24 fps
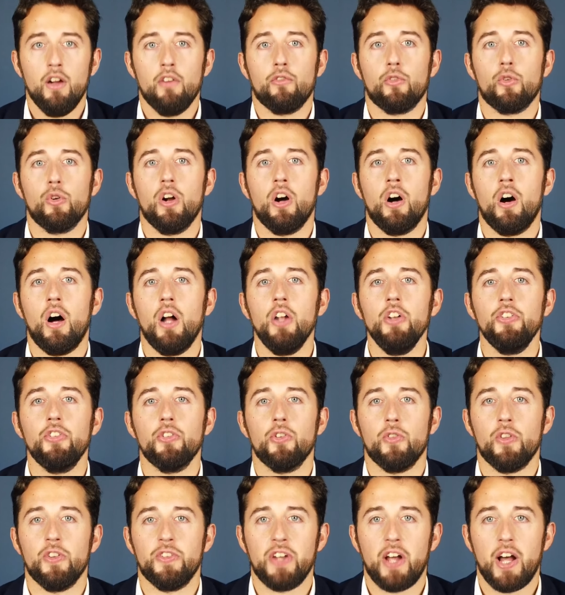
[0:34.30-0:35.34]
For a
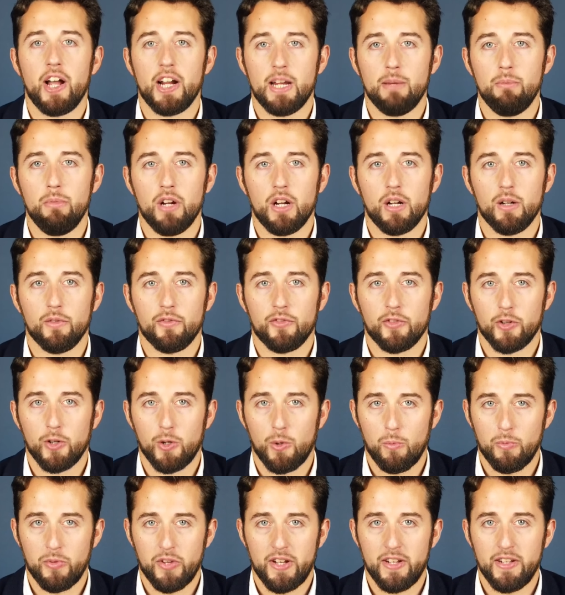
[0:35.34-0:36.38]
hunter, the document
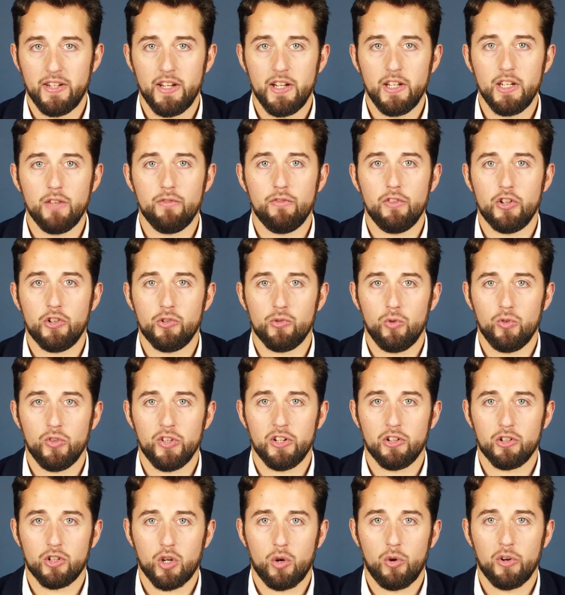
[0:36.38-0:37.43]
confirms that an individual
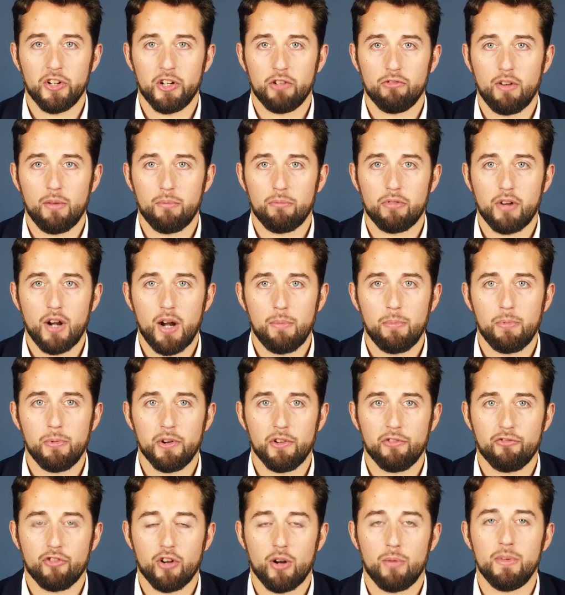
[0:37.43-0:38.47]
they are going to rent
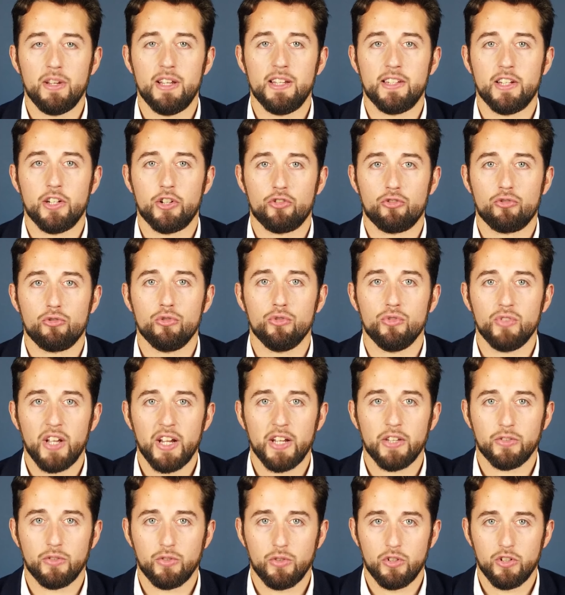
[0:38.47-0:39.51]
property from is a true
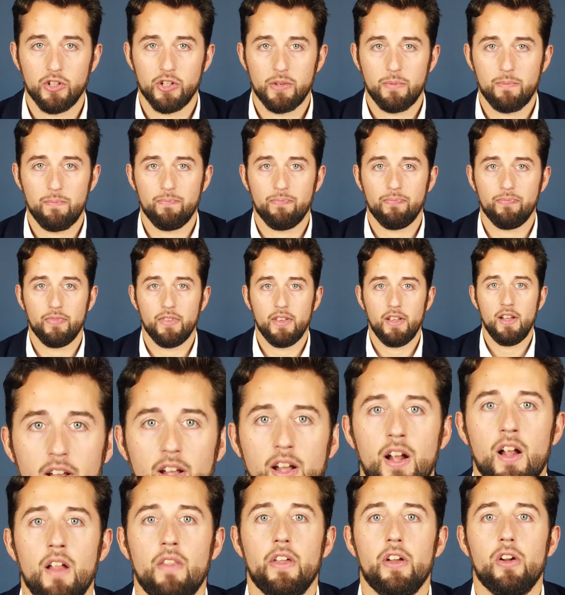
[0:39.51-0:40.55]
landlord.
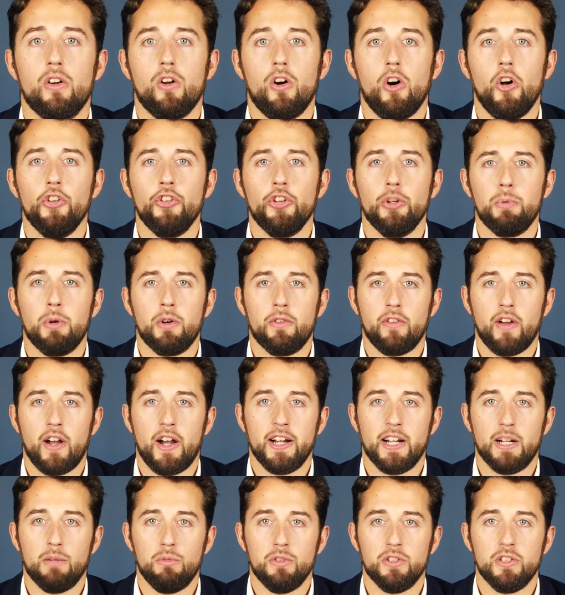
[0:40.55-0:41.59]
They are also
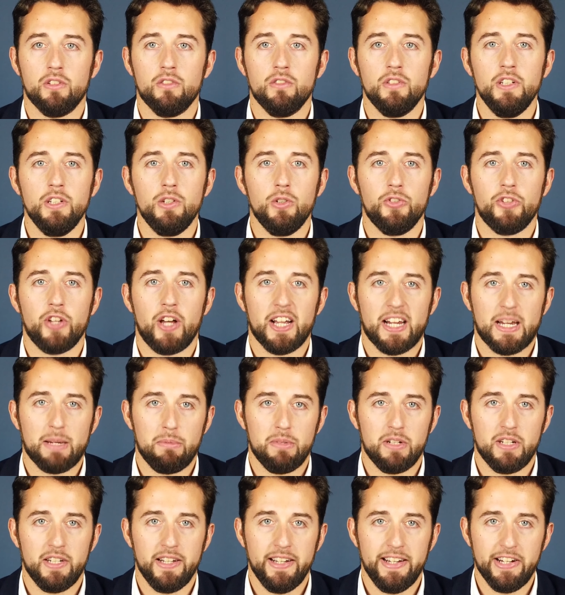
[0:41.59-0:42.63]
provided with the legal
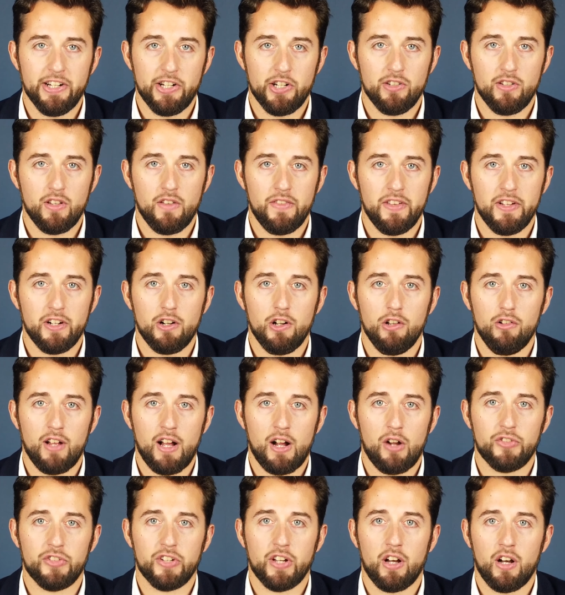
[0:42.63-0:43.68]
documentation that they are
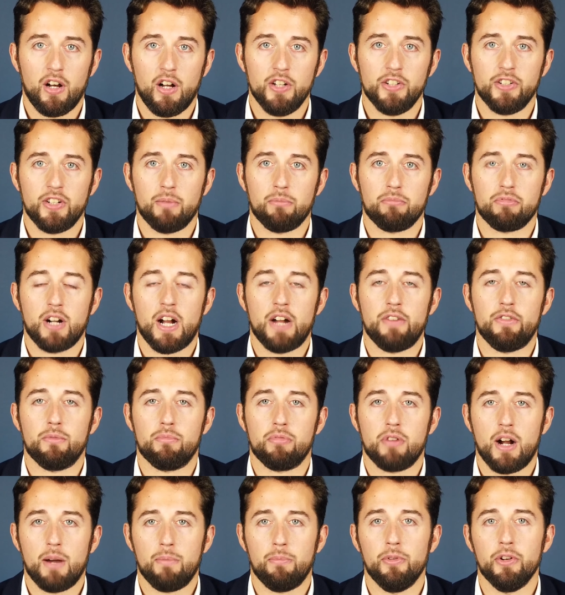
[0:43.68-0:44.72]
allowed to hunt on private
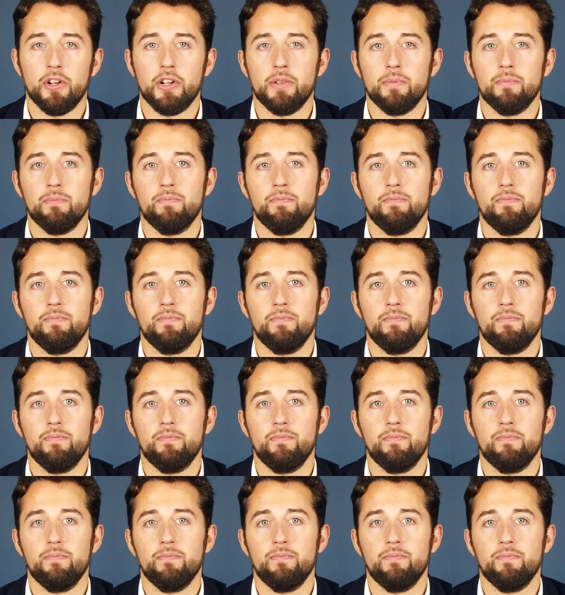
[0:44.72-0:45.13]
property.